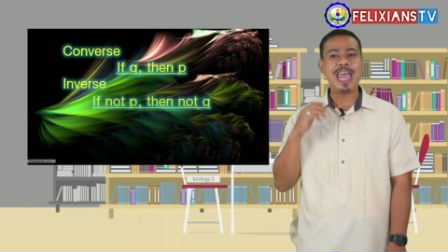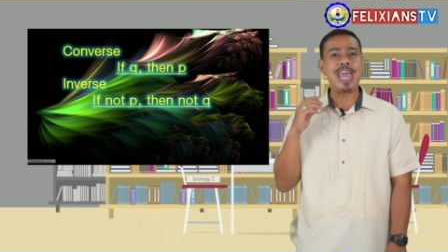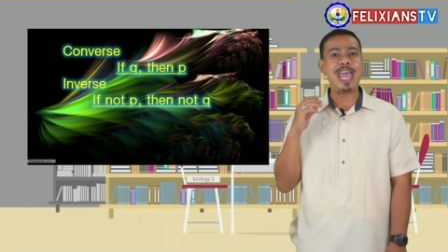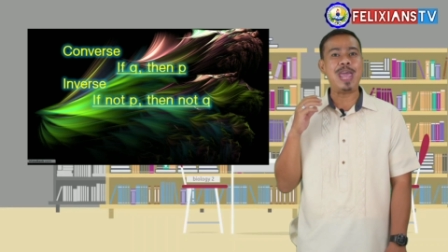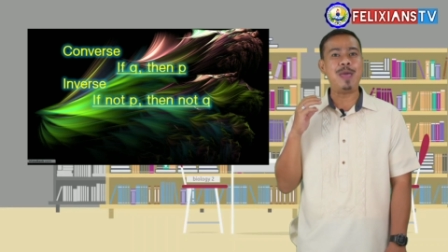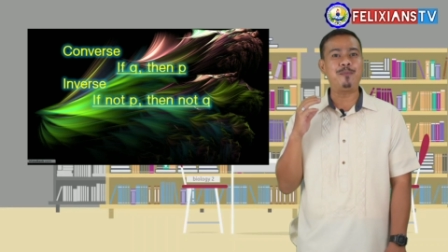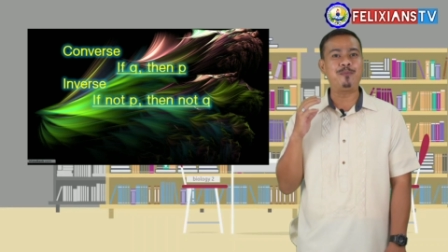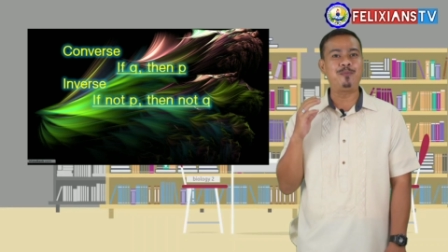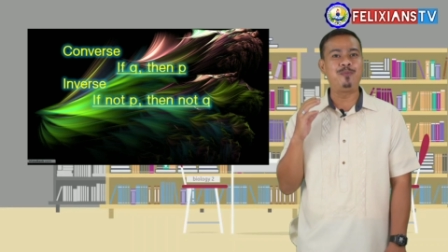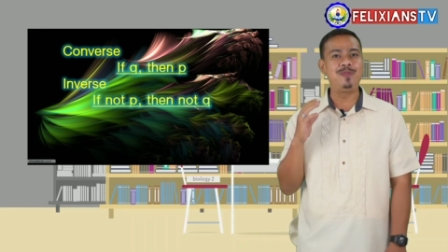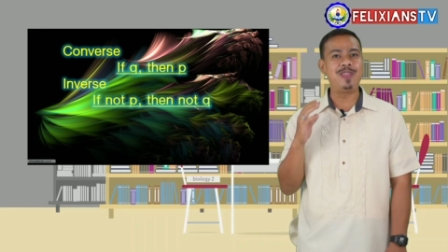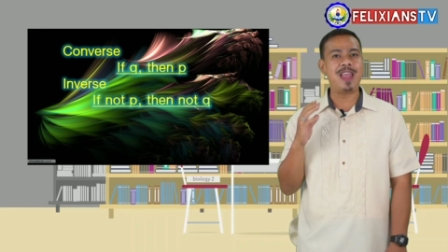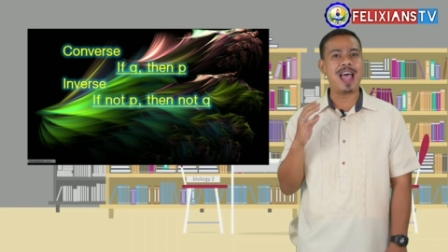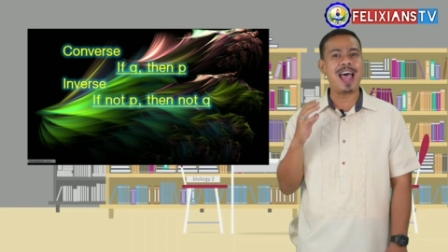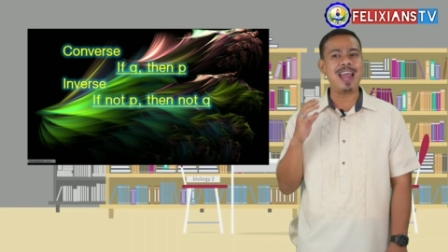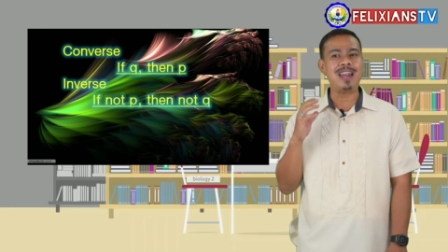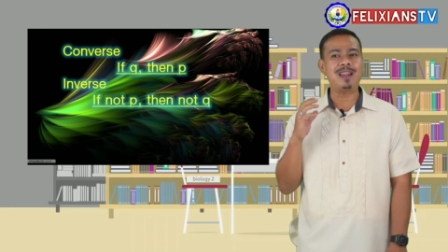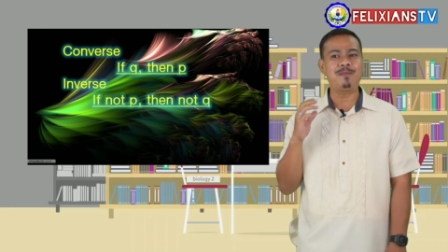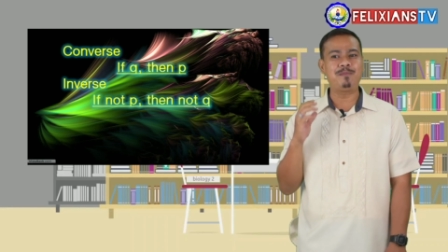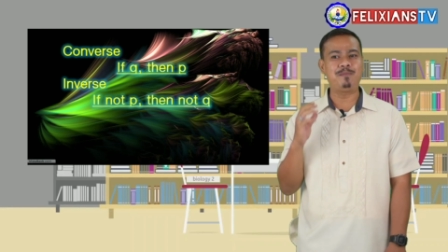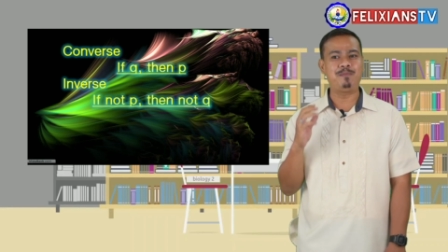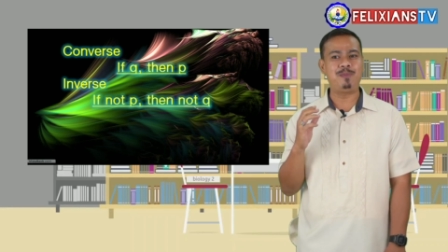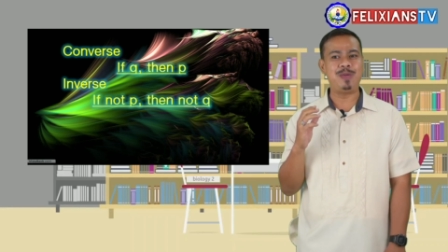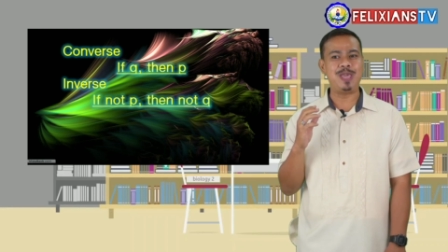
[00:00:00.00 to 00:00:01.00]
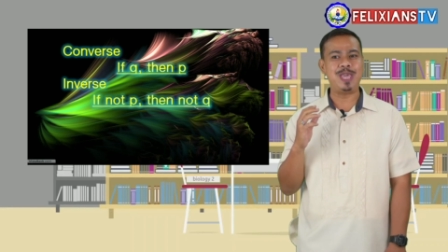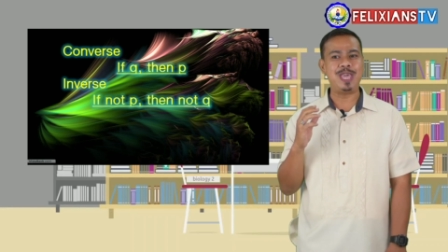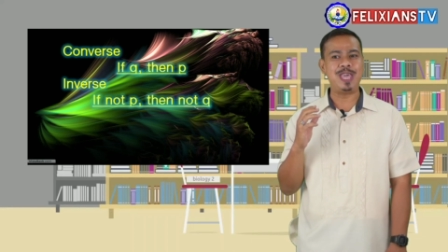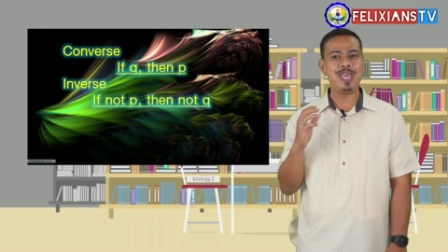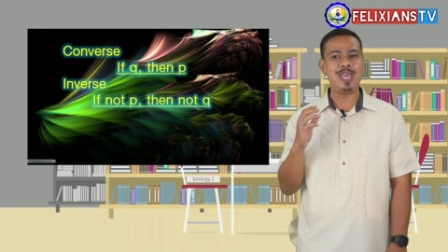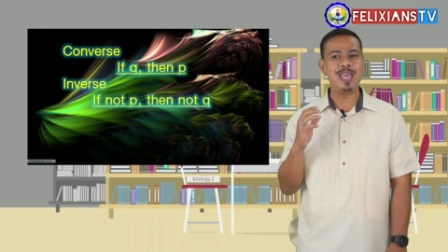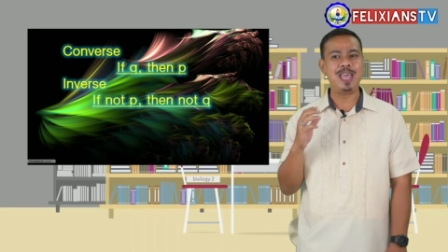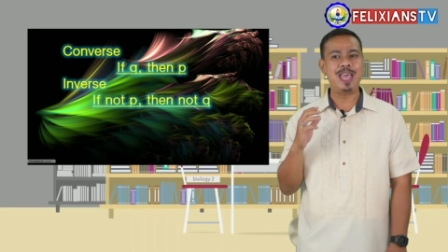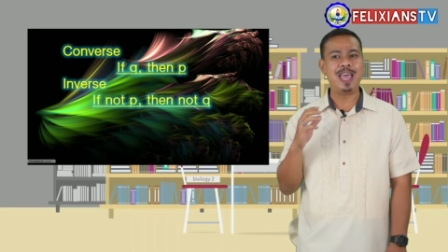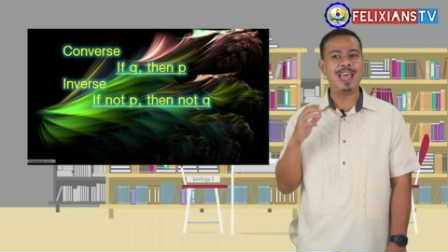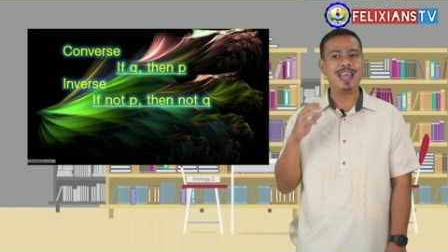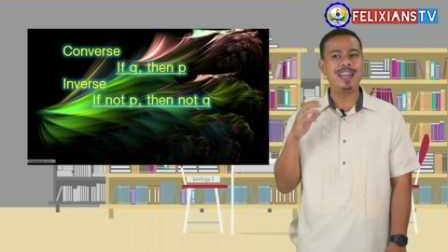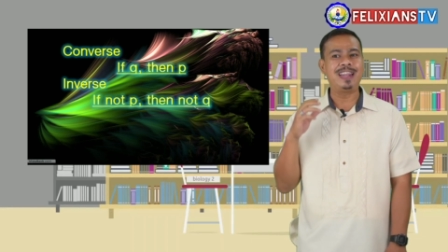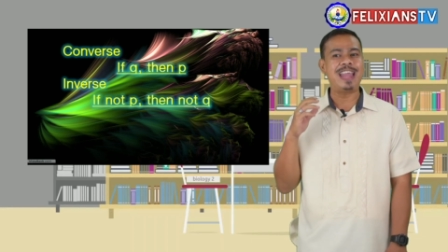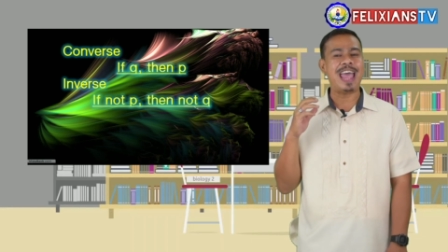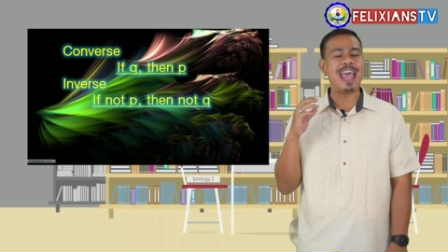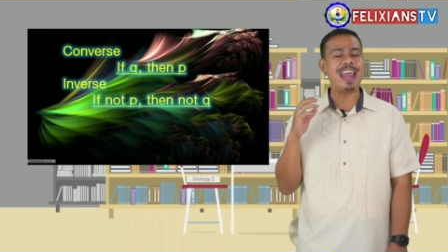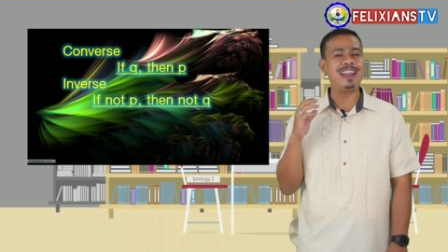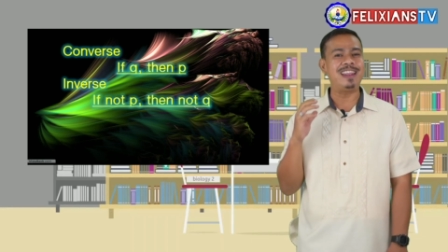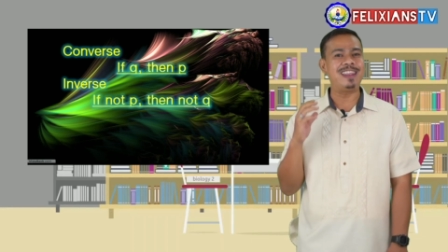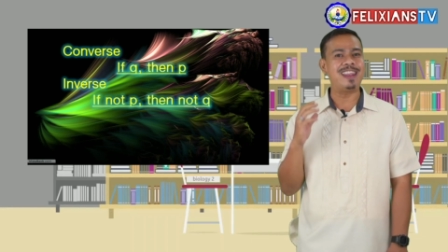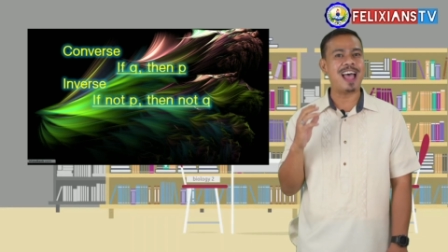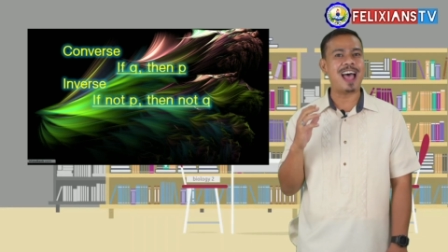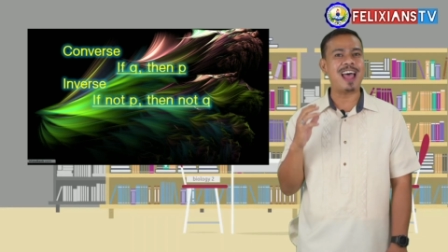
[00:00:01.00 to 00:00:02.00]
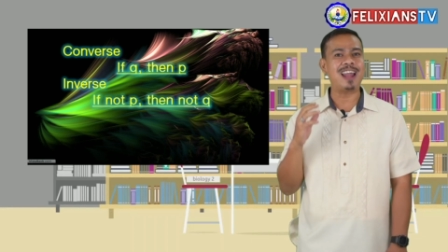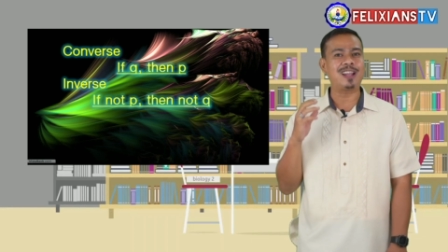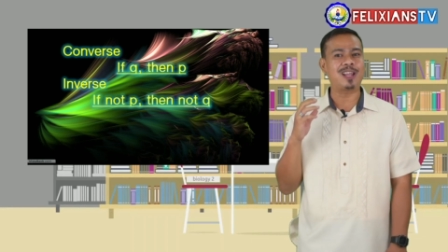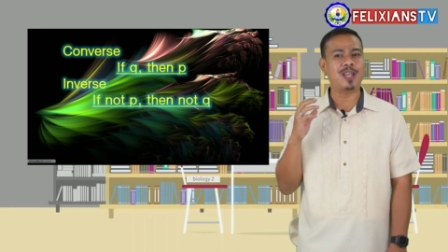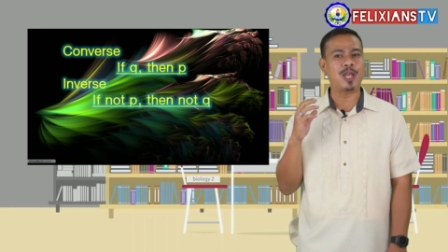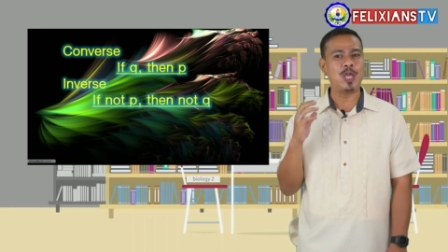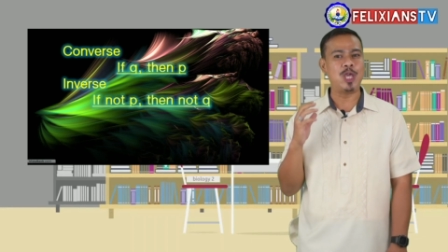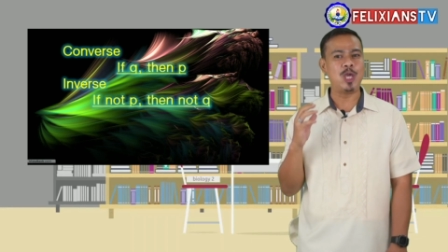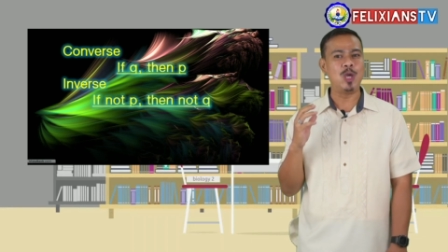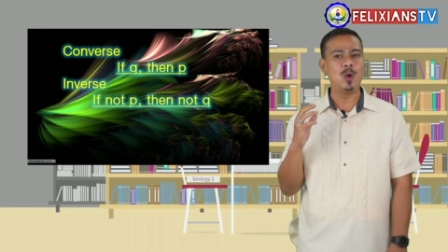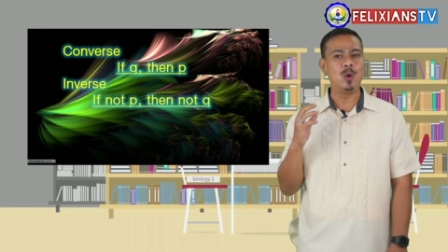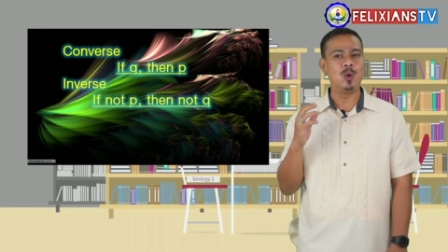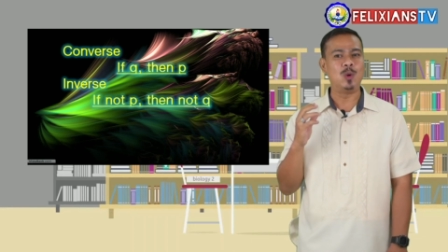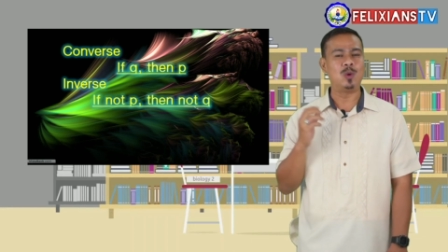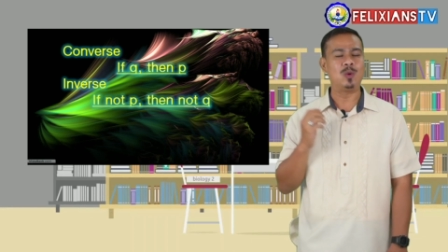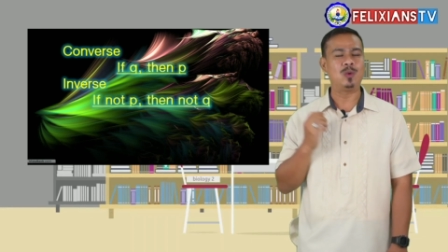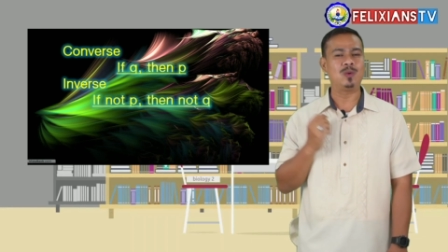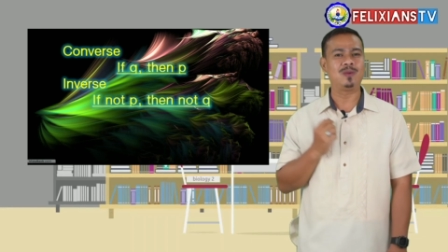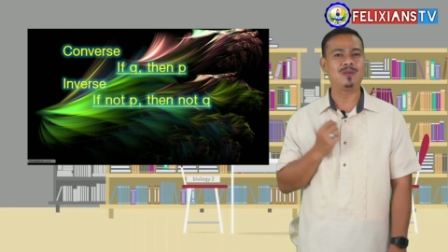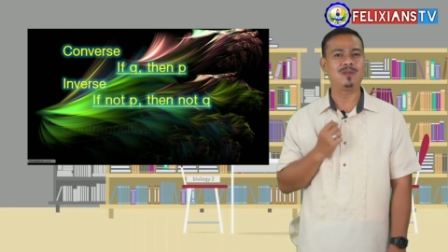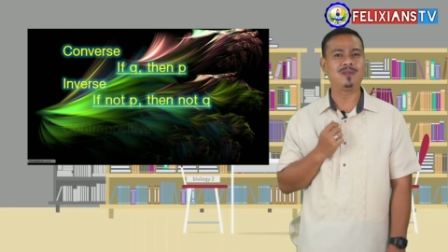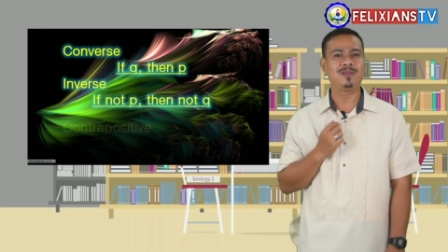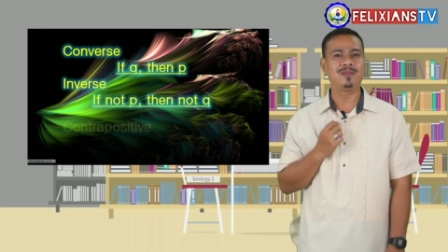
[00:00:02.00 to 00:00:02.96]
If not P, then not Q.